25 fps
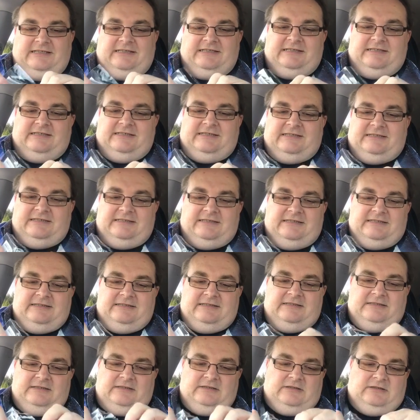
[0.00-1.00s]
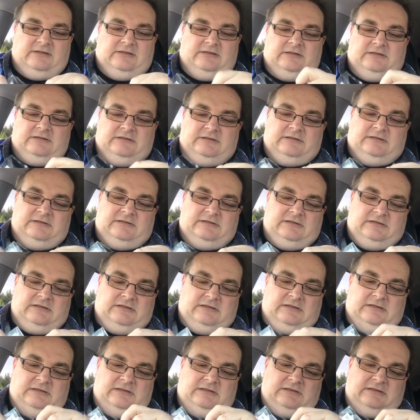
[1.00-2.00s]

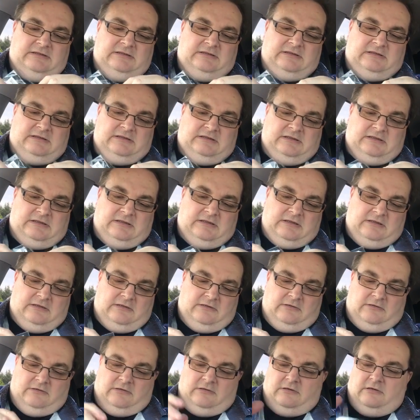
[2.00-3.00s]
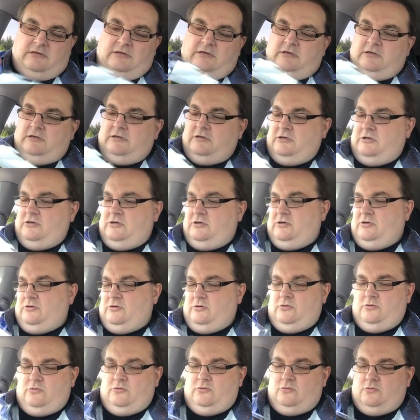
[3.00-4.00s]

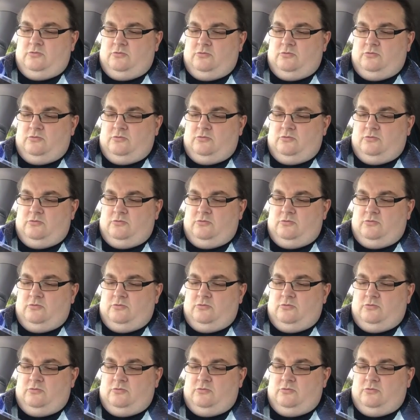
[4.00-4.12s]
(no one is talking)